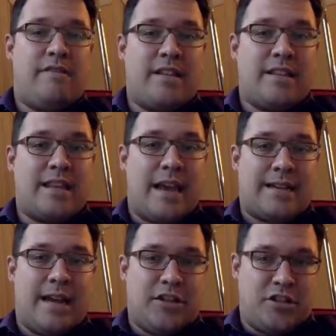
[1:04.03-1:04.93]
of the
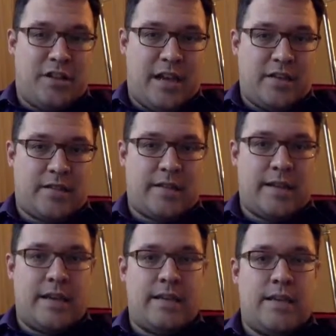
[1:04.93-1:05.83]
technology that you'll
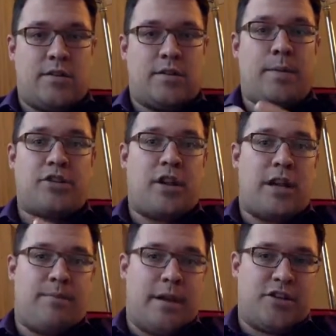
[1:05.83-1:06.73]
see,
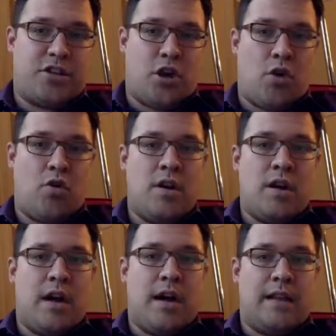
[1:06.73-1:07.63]
especially at a big show
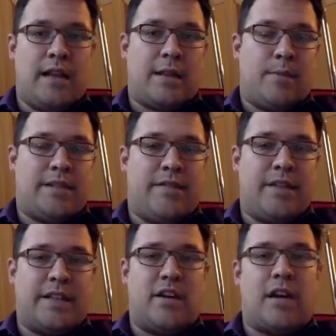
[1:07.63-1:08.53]
like the
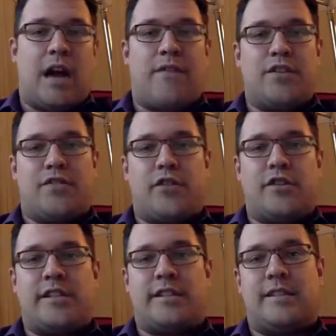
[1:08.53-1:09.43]
Pacific Dental Conference, for
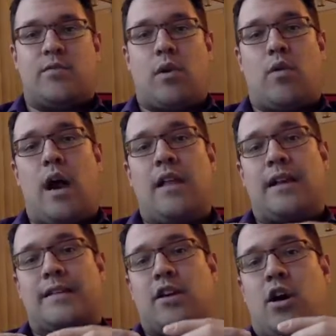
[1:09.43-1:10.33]
instance, is what I
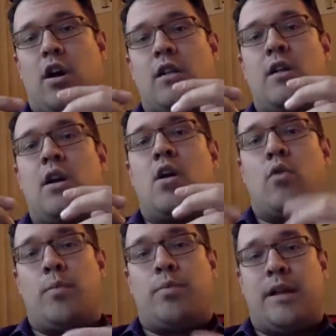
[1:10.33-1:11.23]
like to call
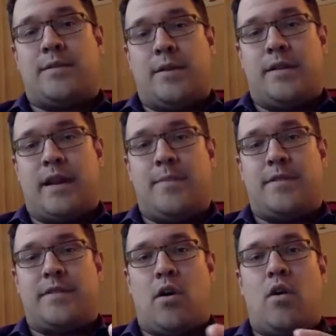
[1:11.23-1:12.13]
replacement
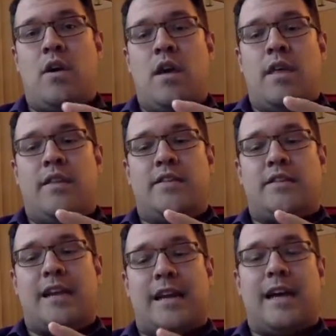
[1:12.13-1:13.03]
types. So these
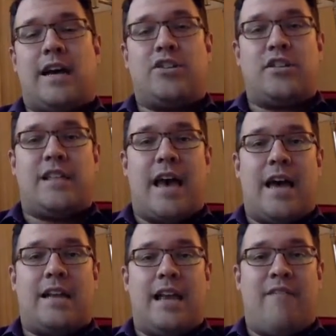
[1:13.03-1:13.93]
are technologies
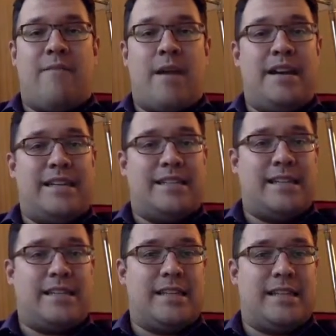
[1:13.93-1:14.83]
that have been in
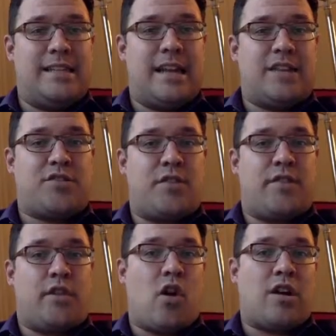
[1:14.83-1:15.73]
existence in dentistry
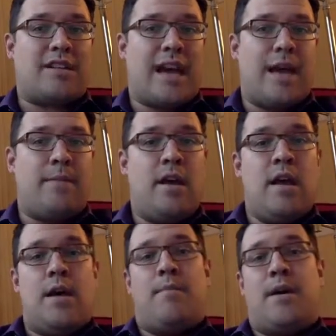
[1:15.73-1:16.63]
for a long time,
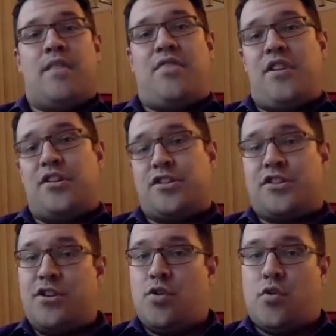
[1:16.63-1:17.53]
but they're
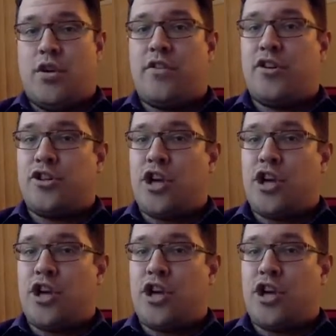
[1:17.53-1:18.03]
just newer, they're